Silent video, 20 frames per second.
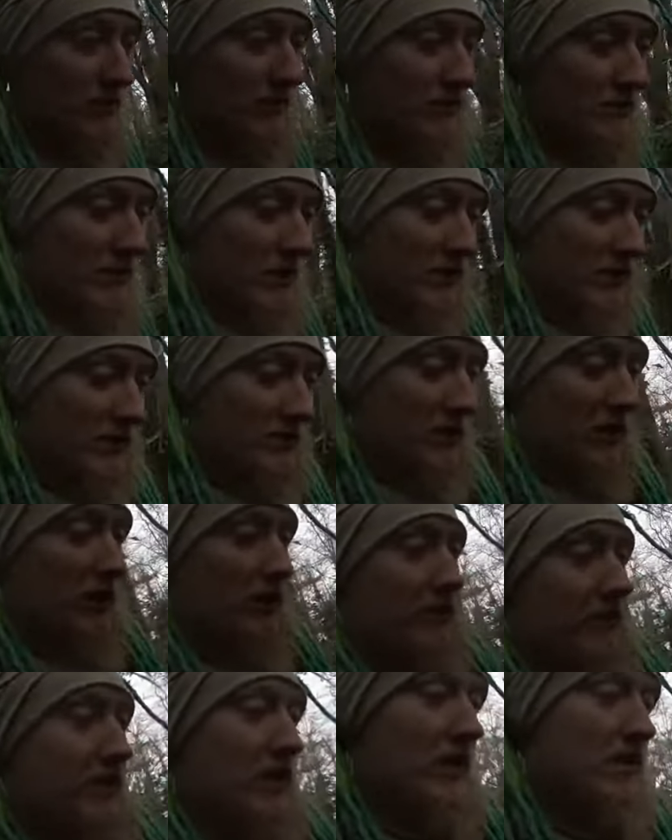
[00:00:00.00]
interaction in my
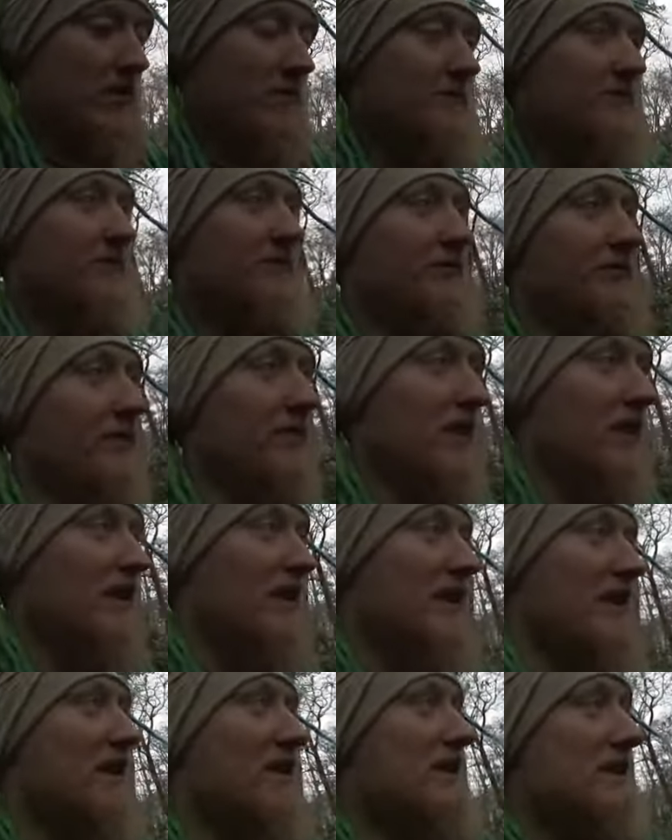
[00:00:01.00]
life again.
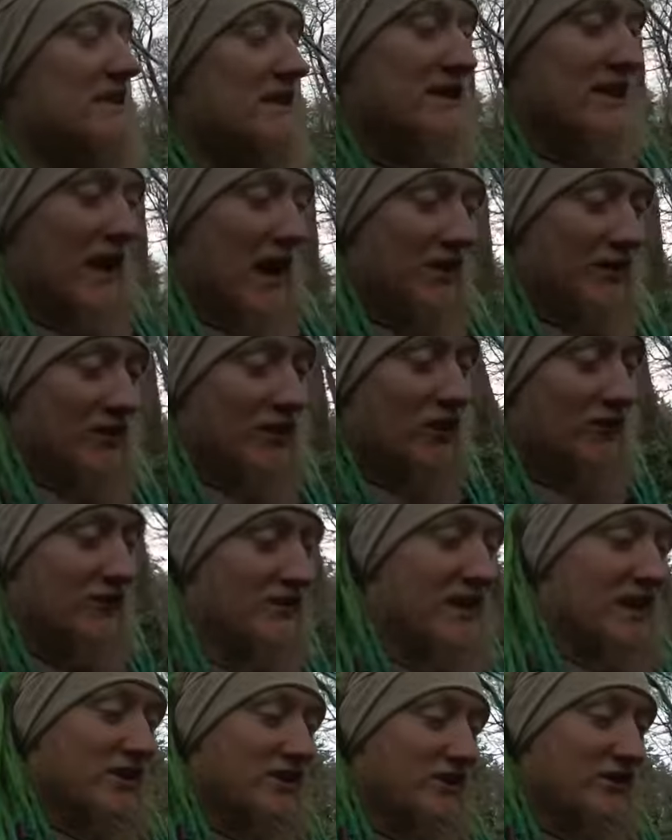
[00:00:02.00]
Having
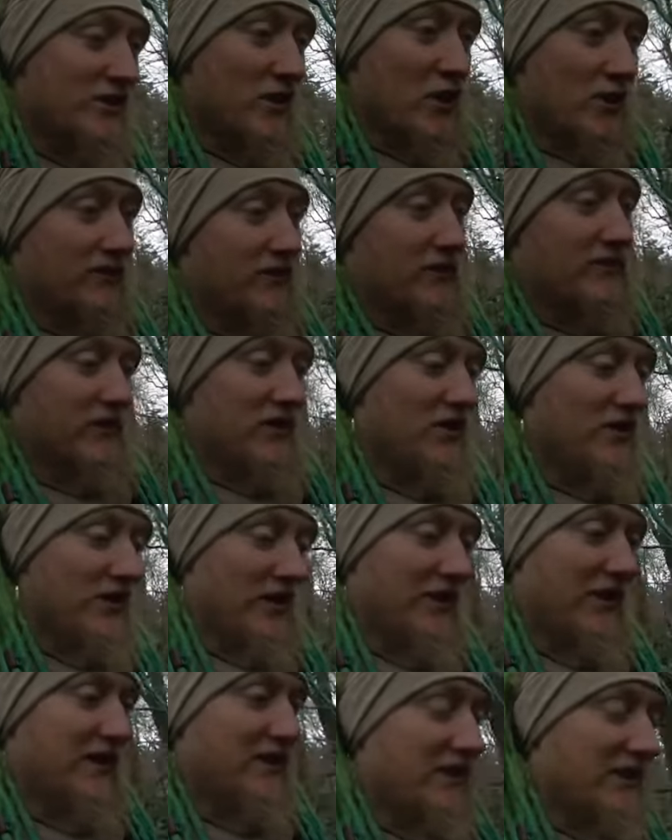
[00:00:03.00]
conversations off the vlog,
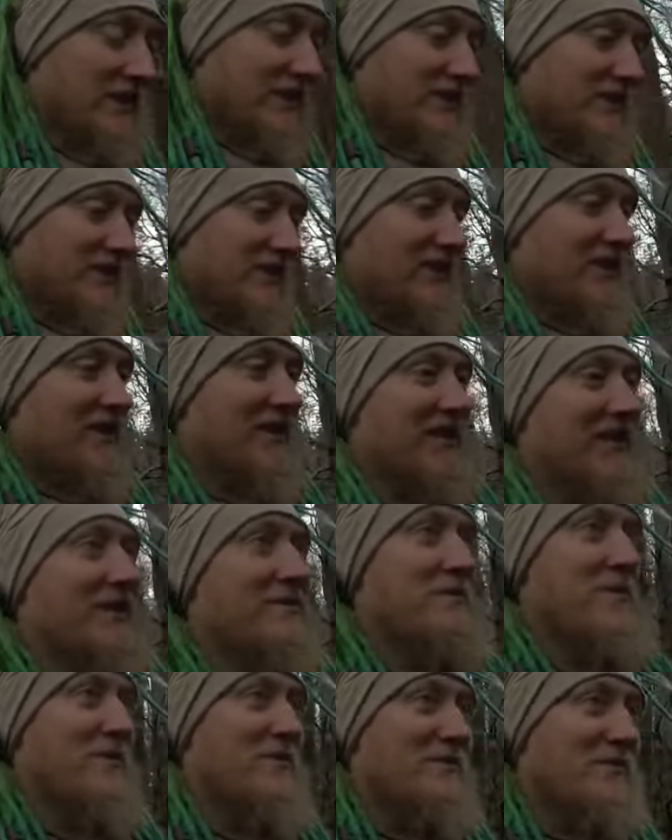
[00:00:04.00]

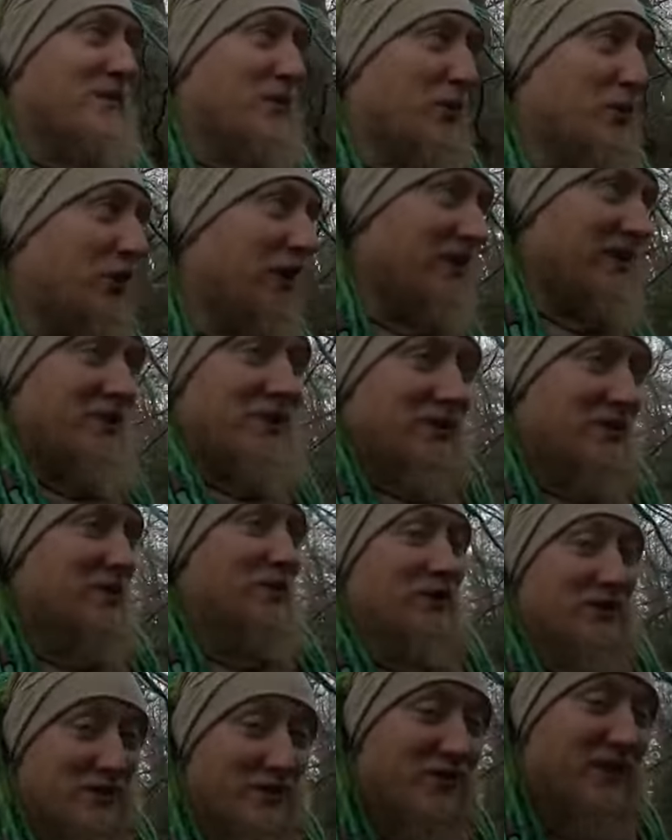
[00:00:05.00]
like, all I do is talk
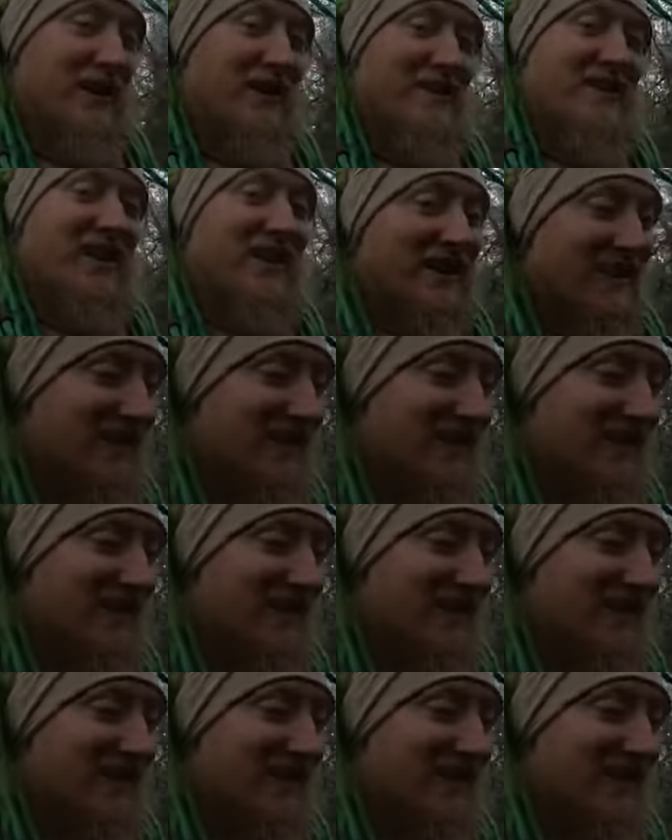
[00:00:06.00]
to you guys,